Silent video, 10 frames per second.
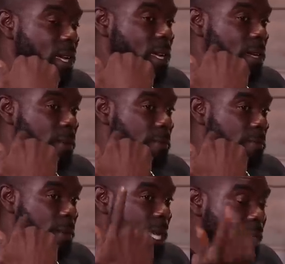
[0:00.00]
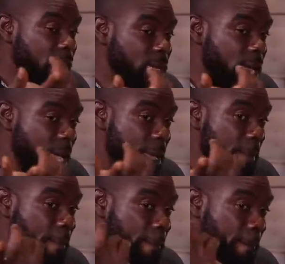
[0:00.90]
And at that
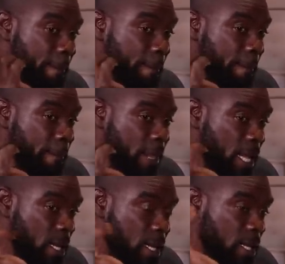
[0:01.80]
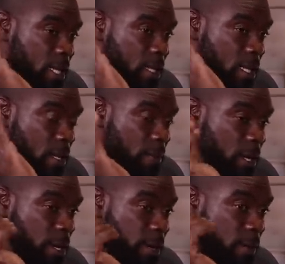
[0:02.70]
time, I think the same
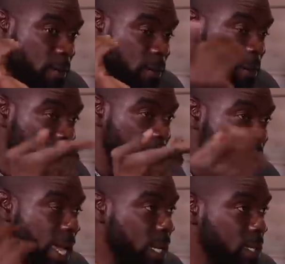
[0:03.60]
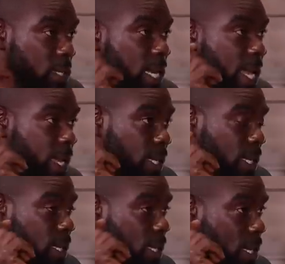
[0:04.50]
year, Lion, Lion
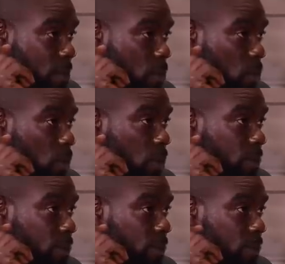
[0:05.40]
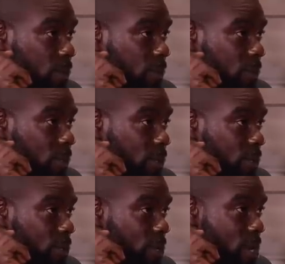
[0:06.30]
King came out.
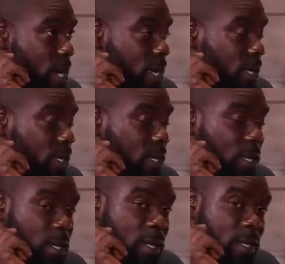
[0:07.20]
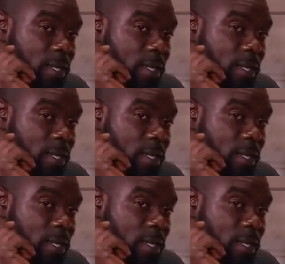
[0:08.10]
Mm. Right?